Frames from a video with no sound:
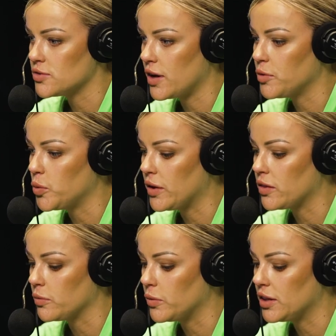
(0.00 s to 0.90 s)
travel
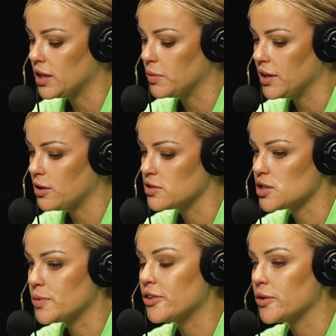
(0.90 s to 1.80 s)
with, with him, and that was
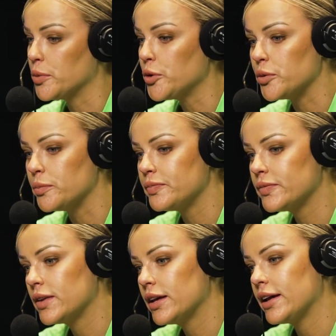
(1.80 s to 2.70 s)
Spirit of Boom.
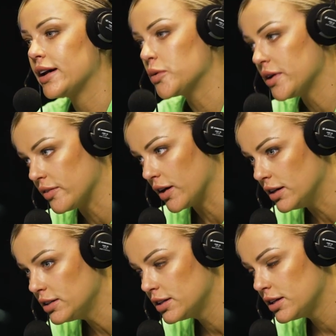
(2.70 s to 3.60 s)

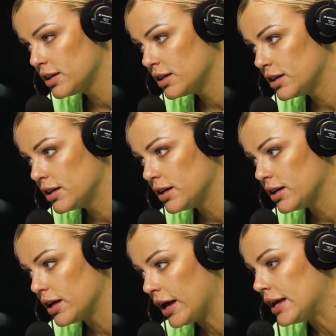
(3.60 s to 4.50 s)
However,
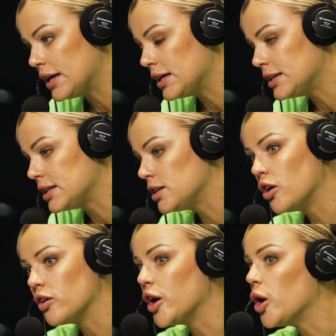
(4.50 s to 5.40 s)
he did
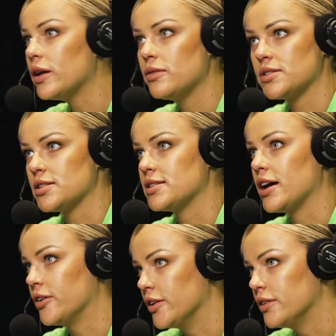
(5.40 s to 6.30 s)
not know he was a
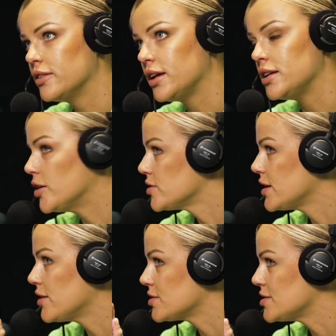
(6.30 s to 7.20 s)
stallion. He knows
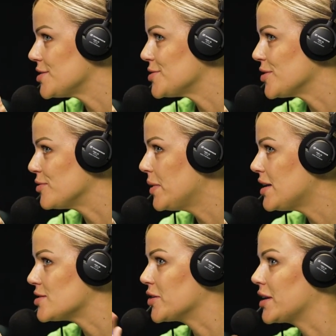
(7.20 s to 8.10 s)
now since he served
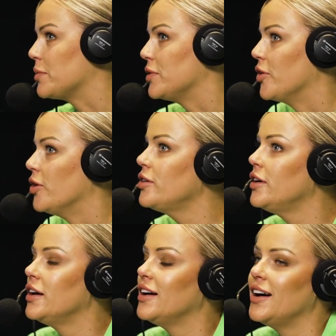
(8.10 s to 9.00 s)
mares, don't get me wrong.
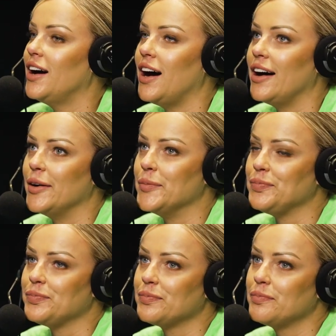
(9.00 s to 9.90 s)
Um,